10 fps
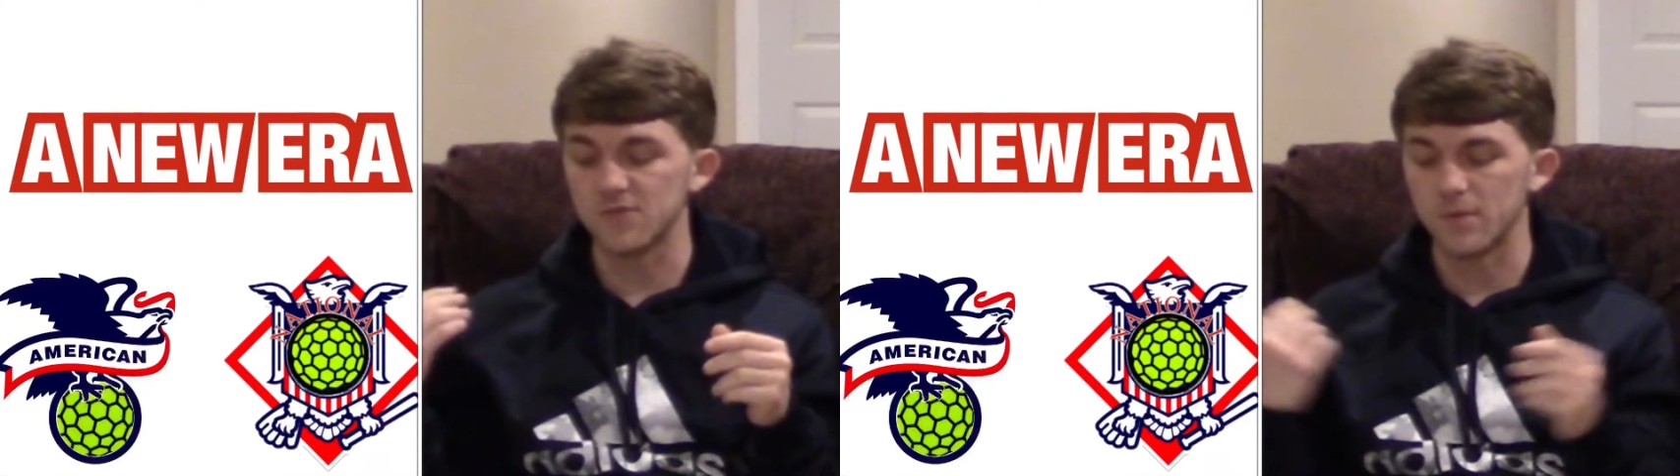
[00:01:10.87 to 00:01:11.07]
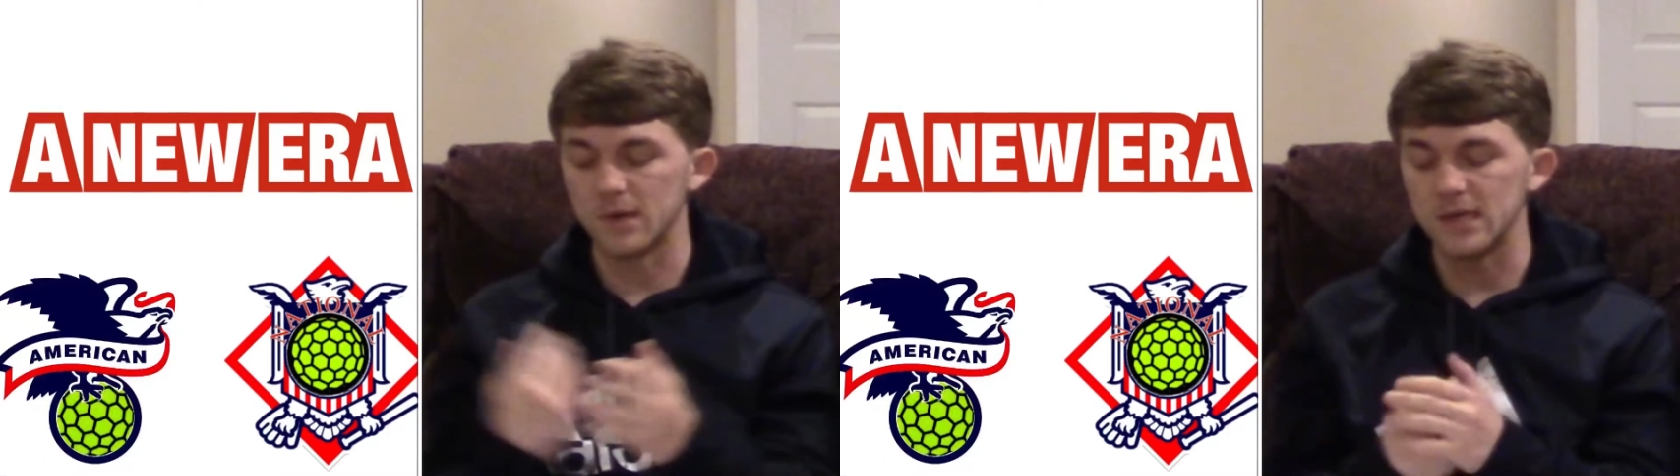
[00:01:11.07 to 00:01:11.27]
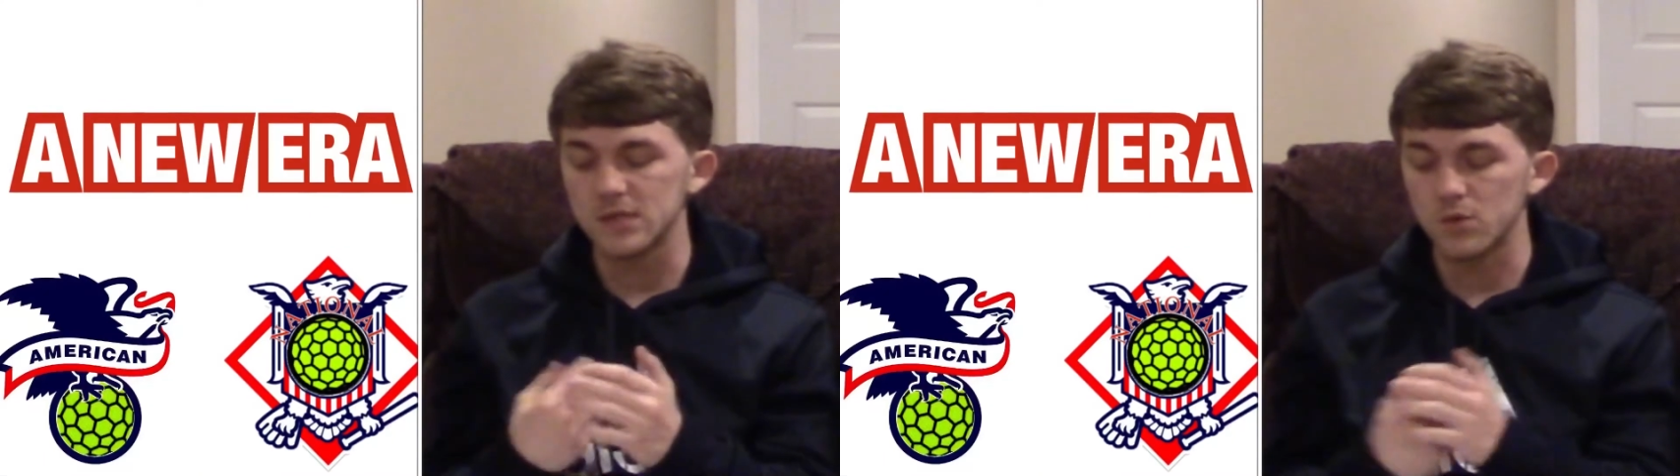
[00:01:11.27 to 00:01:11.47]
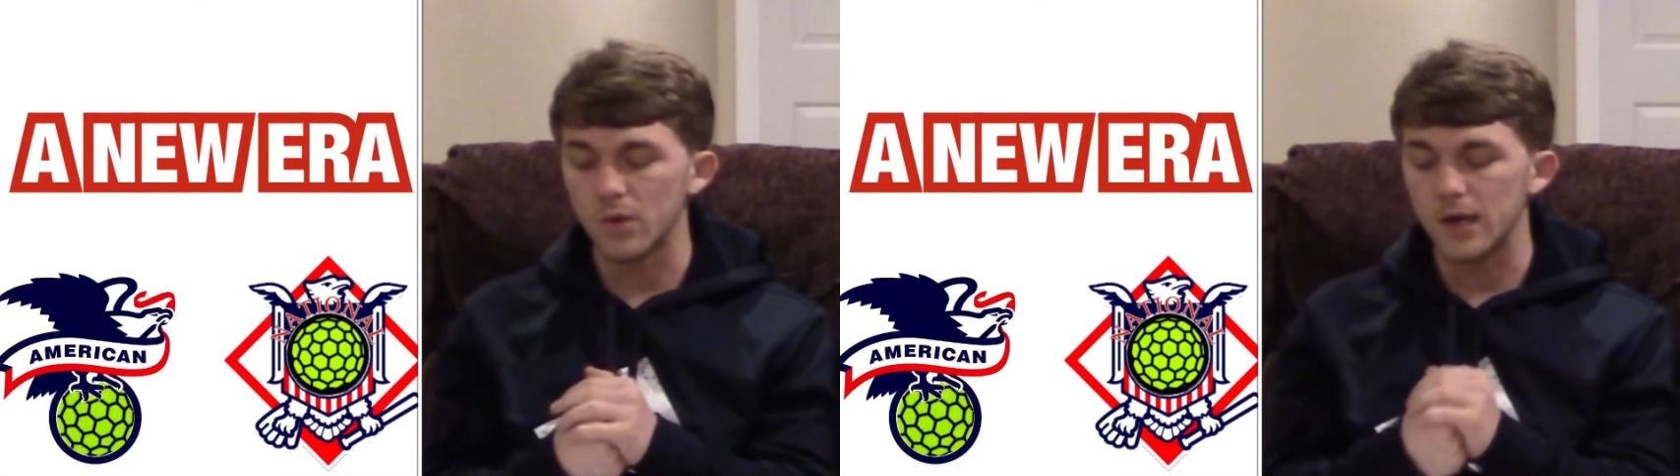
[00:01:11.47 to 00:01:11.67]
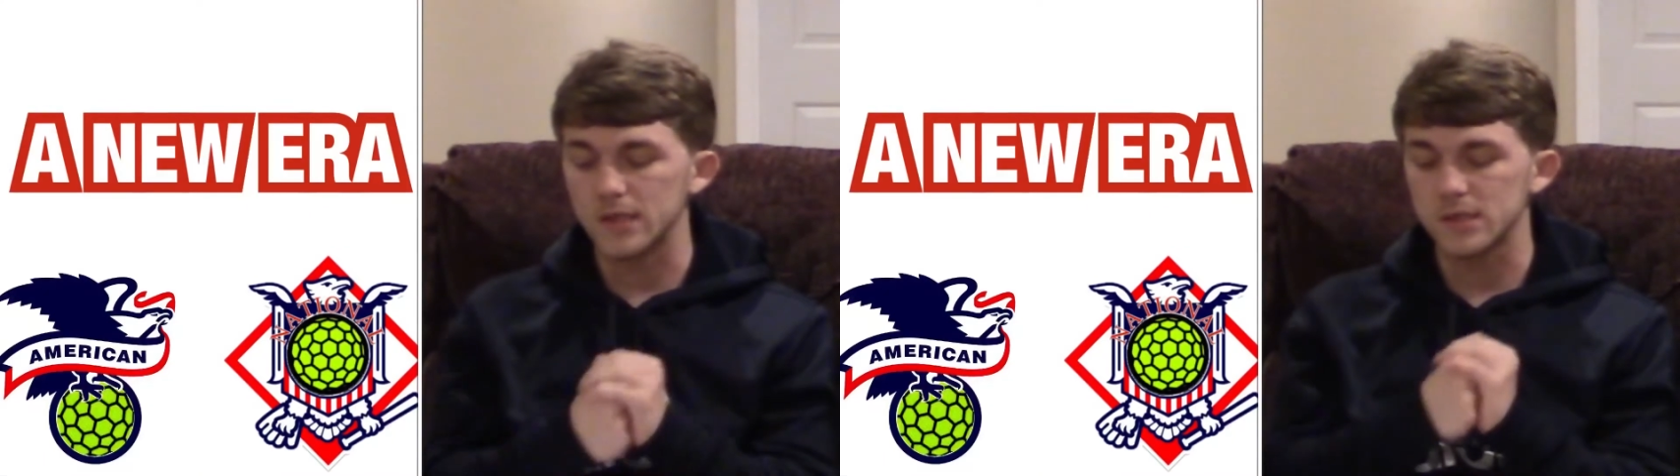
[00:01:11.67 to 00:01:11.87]
East and
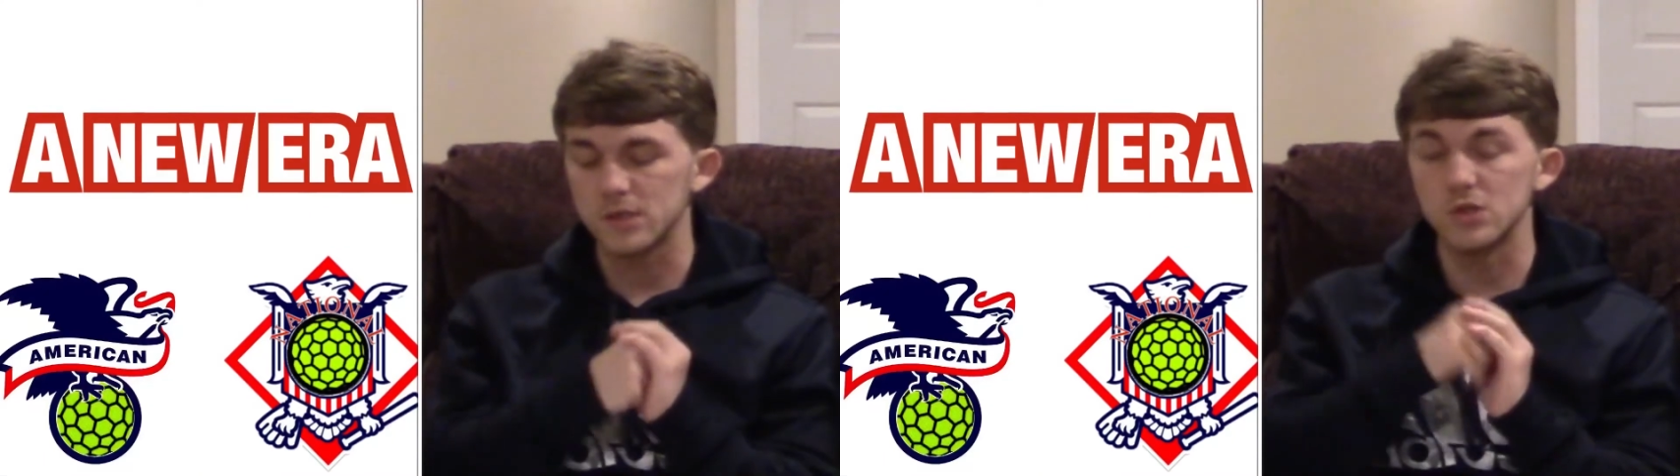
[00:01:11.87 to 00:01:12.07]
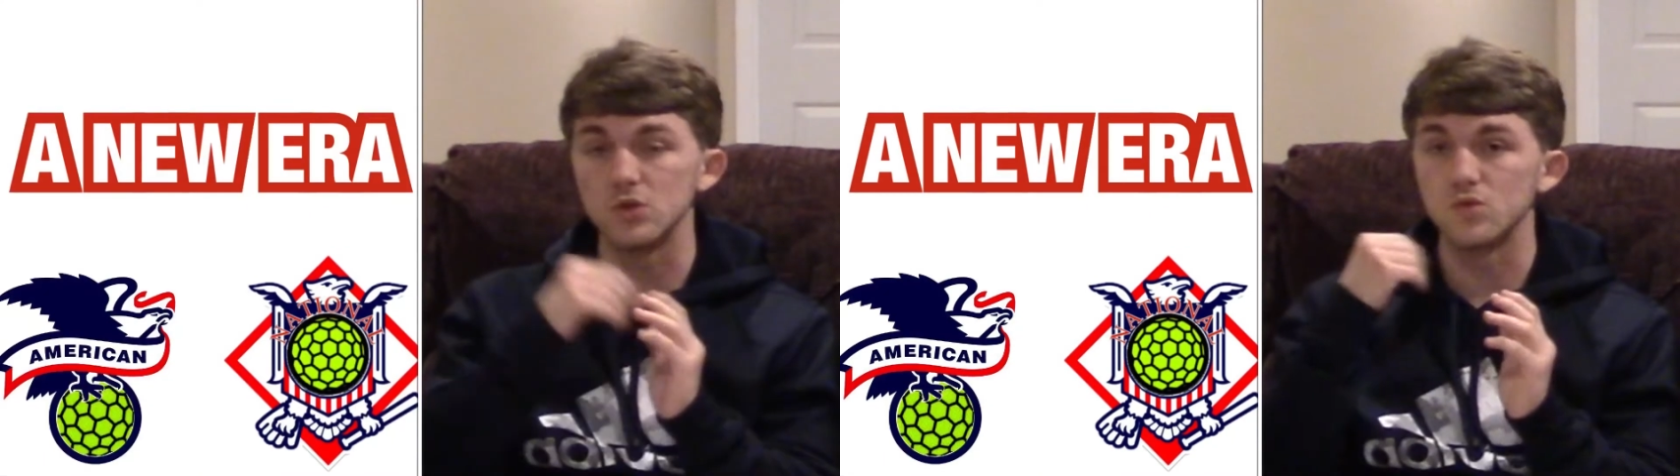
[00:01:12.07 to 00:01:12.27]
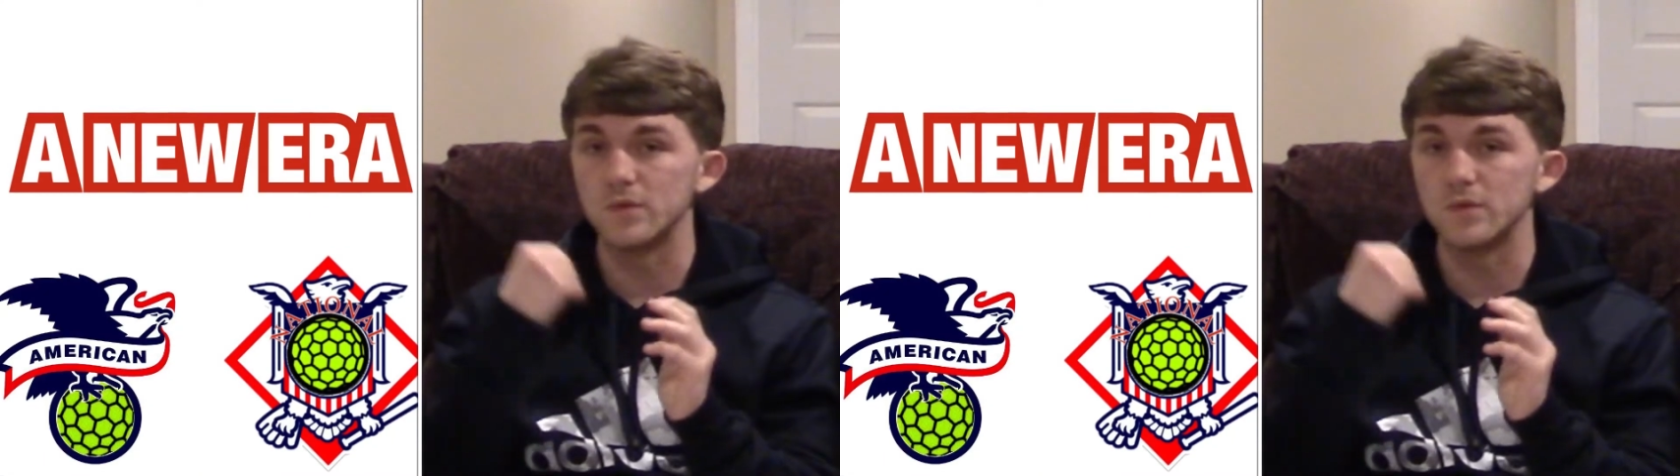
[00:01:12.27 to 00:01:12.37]
West to